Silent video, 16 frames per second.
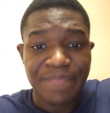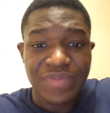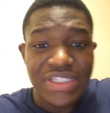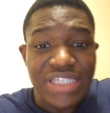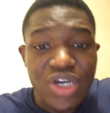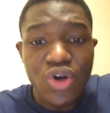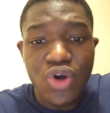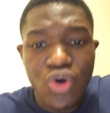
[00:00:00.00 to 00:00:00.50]

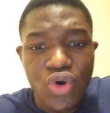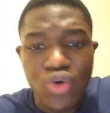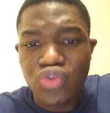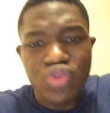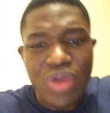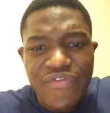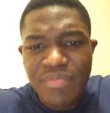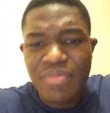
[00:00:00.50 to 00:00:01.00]
Second goal,
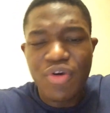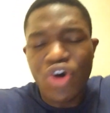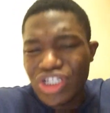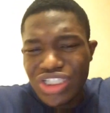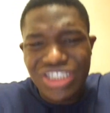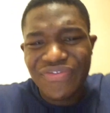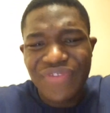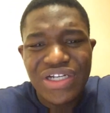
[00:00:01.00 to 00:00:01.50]
to
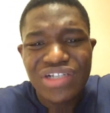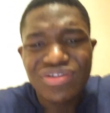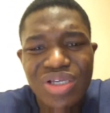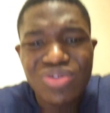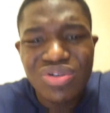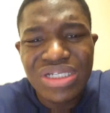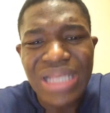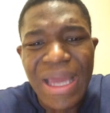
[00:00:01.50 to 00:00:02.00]
all the defenders
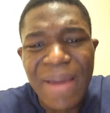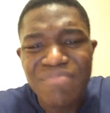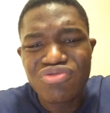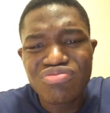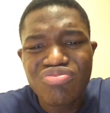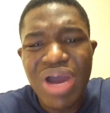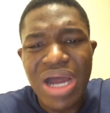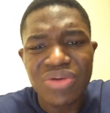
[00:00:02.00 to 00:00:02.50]
were looking like
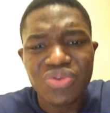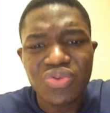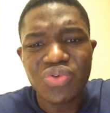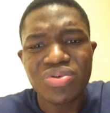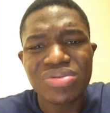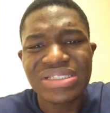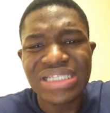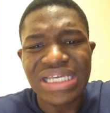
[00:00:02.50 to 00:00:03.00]
Mumu and
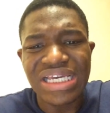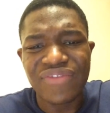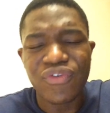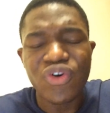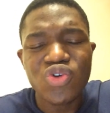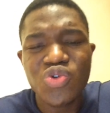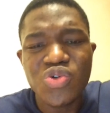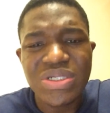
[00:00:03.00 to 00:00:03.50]
Lucozade.
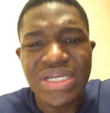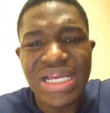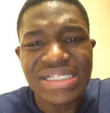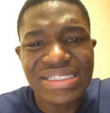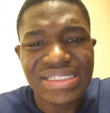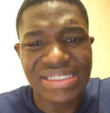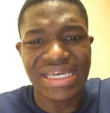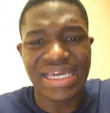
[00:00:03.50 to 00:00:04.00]
For
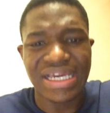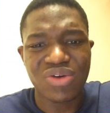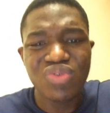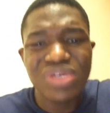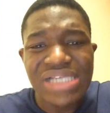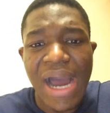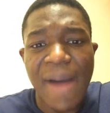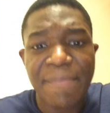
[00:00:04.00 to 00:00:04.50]
goodness sake,
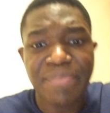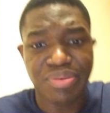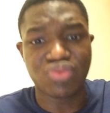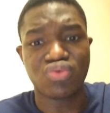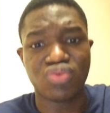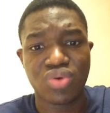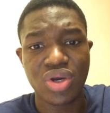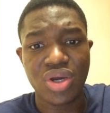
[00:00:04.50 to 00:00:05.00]
who is
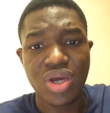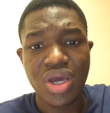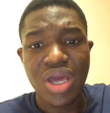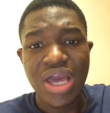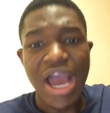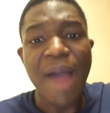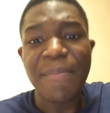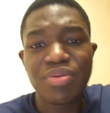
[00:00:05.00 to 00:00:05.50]
Kapu?
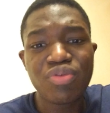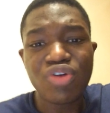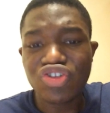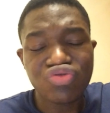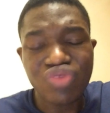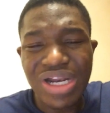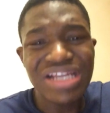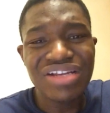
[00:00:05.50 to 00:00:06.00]
Kapu
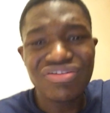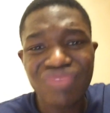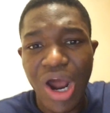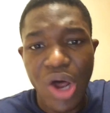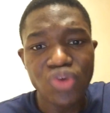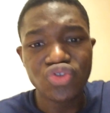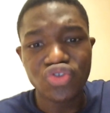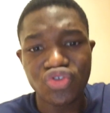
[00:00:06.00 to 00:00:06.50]
was running
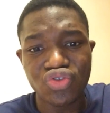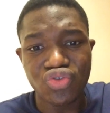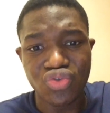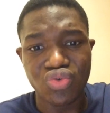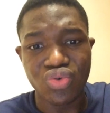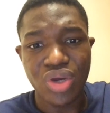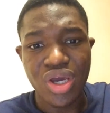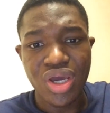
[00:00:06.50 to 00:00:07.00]
around
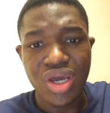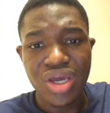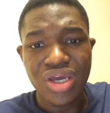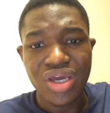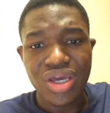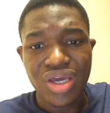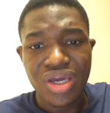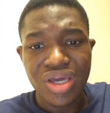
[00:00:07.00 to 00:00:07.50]
you.
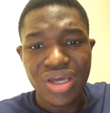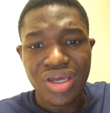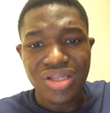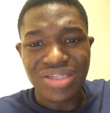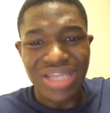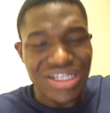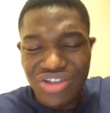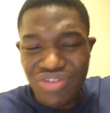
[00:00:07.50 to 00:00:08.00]

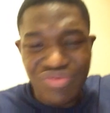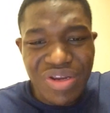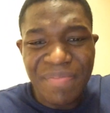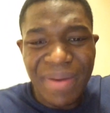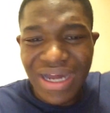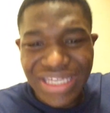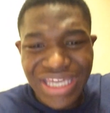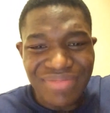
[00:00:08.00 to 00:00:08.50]
Then the
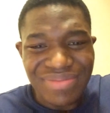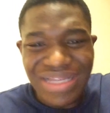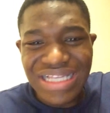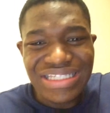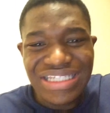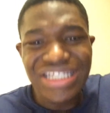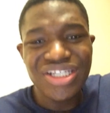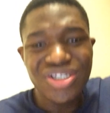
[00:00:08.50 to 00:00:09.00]
rebound came,
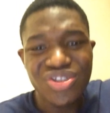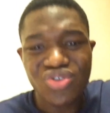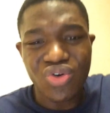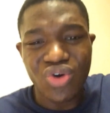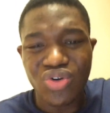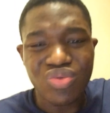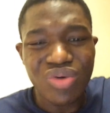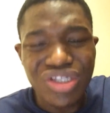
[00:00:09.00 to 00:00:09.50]
then Dini
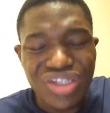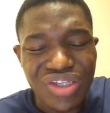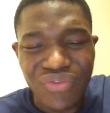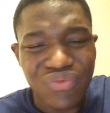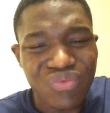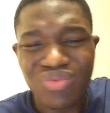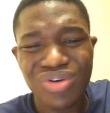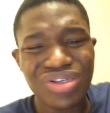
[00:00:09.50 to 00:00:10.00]
scored. What
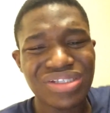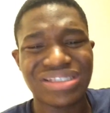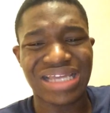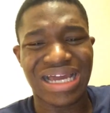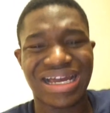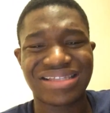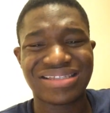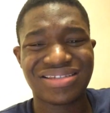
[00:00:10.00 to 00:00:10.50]
was
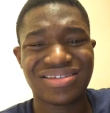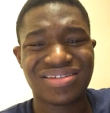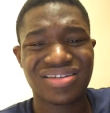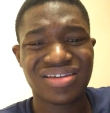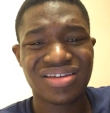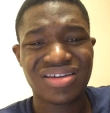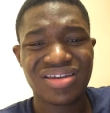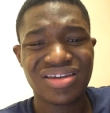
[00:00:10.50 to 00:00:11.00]

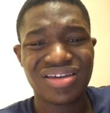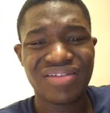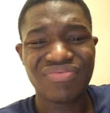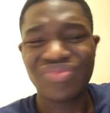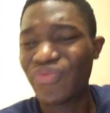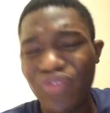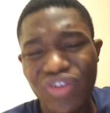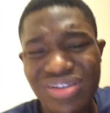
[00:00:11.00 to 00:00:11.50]
that?
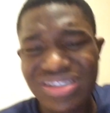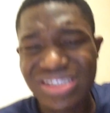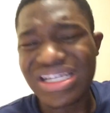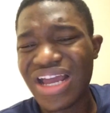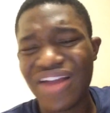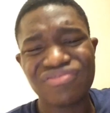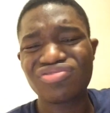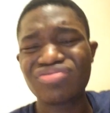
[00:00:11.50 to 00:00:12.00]
First
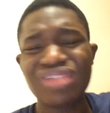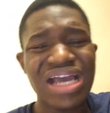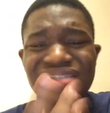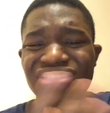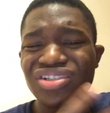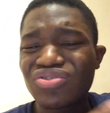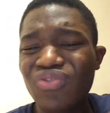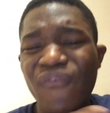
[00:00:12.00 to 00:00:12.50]
half, you
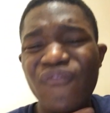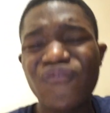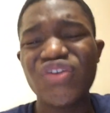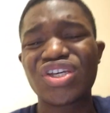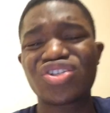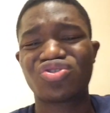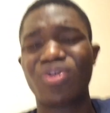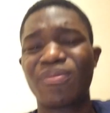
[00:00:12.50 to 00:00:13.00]
guys need to
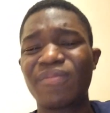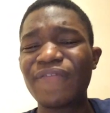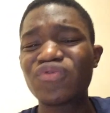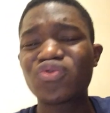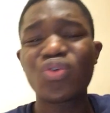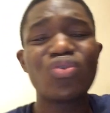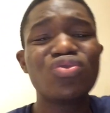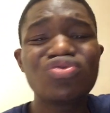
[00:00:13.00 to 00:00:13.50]
fix up.
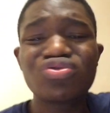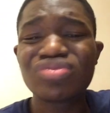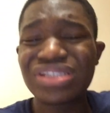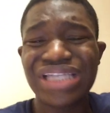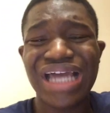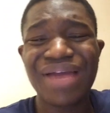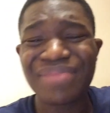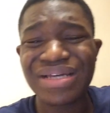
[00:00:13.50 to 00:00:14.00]
We've told you
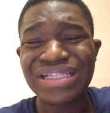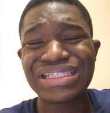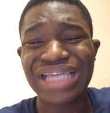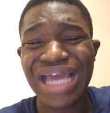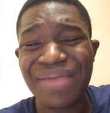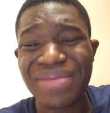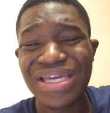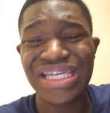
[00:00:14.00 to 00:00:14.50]
time and
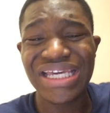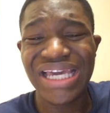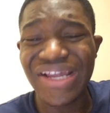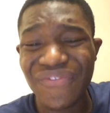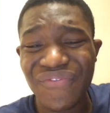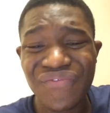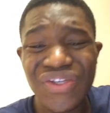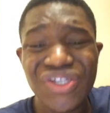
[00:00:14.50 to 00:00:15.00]
time
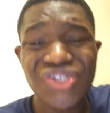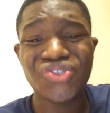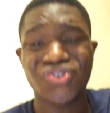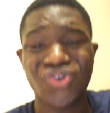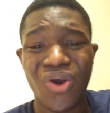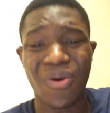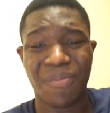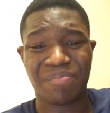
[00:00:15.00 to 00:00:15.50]
again,
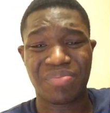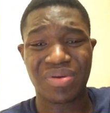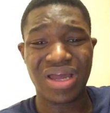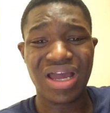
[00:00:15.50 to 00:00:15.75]
fix up.